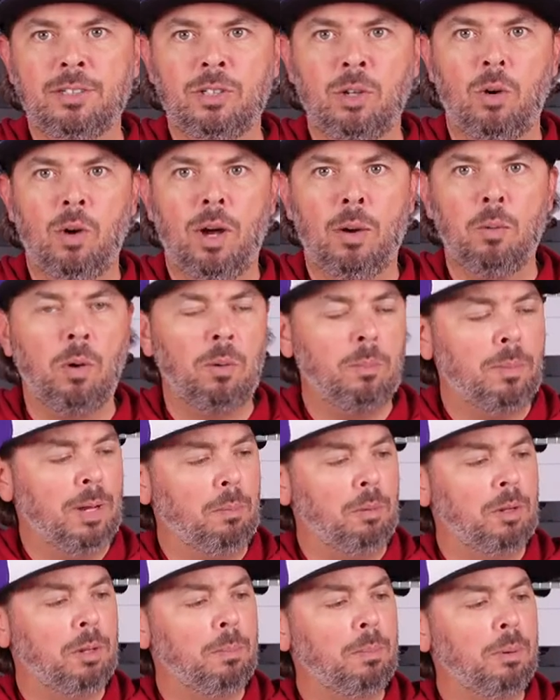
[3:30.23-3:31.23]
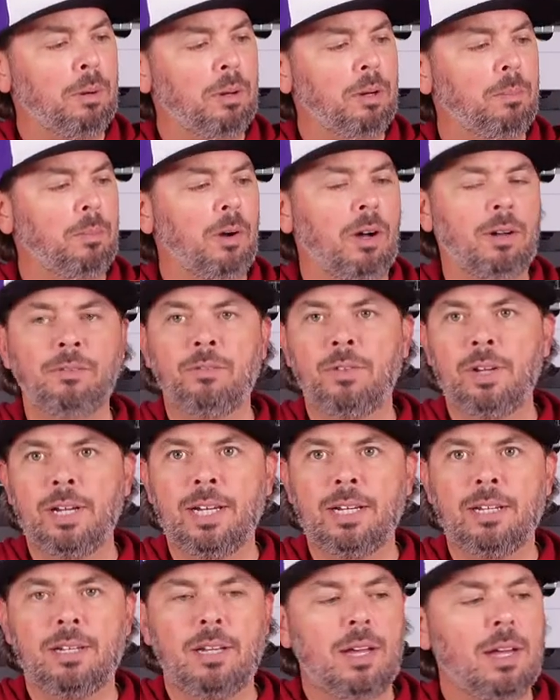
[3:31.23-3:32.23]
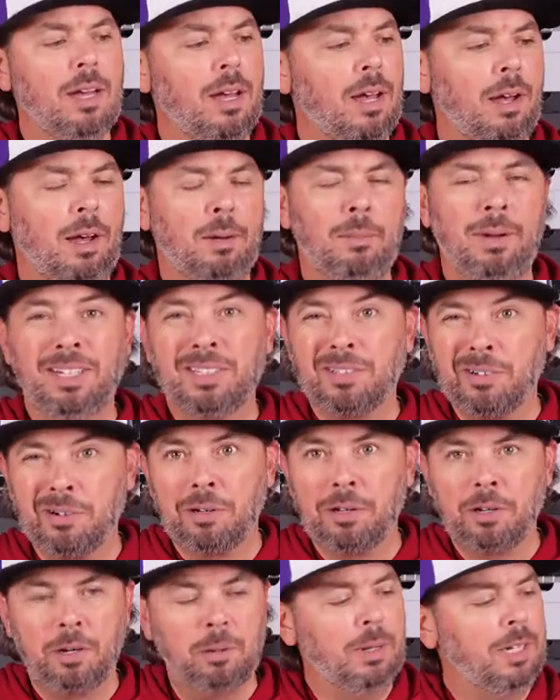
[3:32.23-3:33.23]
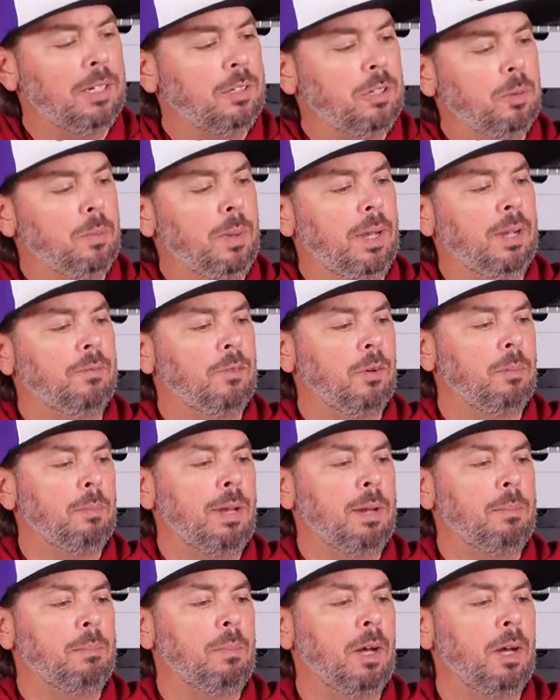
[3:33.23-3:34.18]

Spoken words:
so I won't be able to put them on feet as they're a little bit too big for me.